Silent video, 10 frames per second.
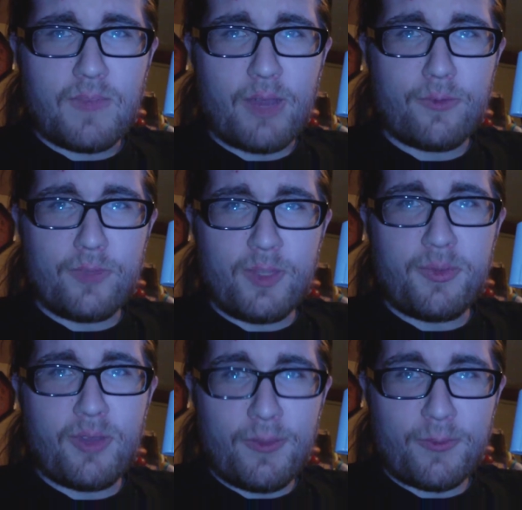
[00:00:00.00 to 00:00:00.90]
I would flip
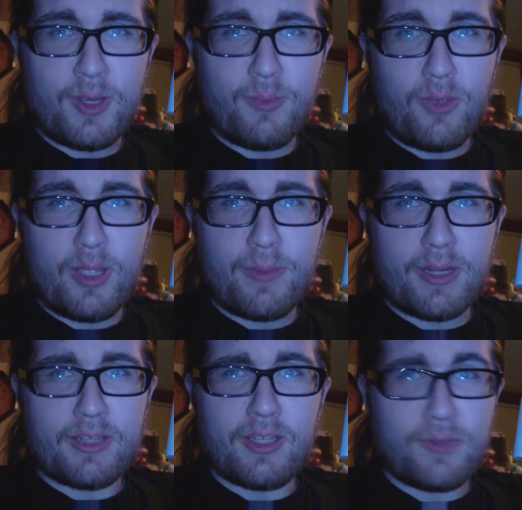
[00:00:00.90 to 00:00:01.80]
you off, Creep Boy, but
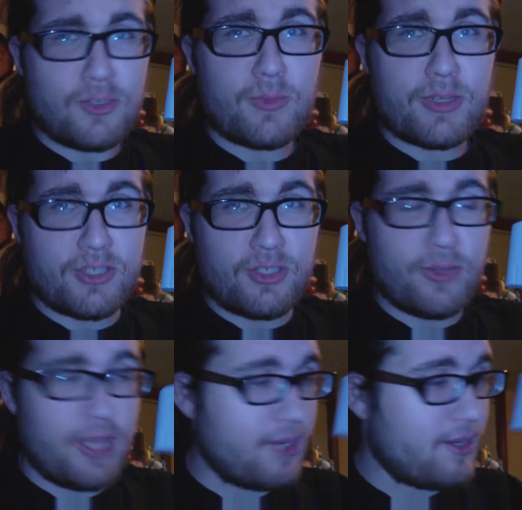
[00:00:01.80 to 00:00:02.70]
I love you too much to do
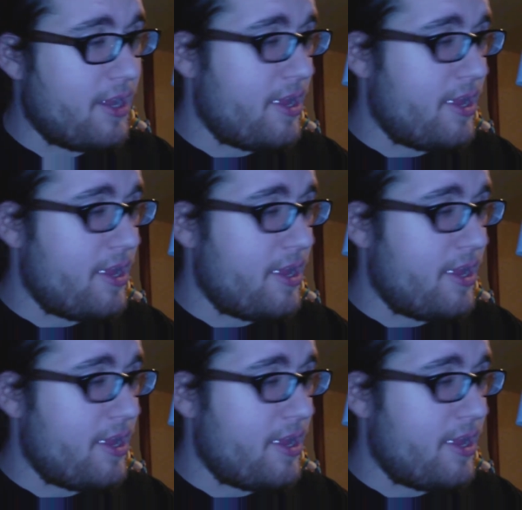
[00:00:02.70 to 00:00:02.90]
that.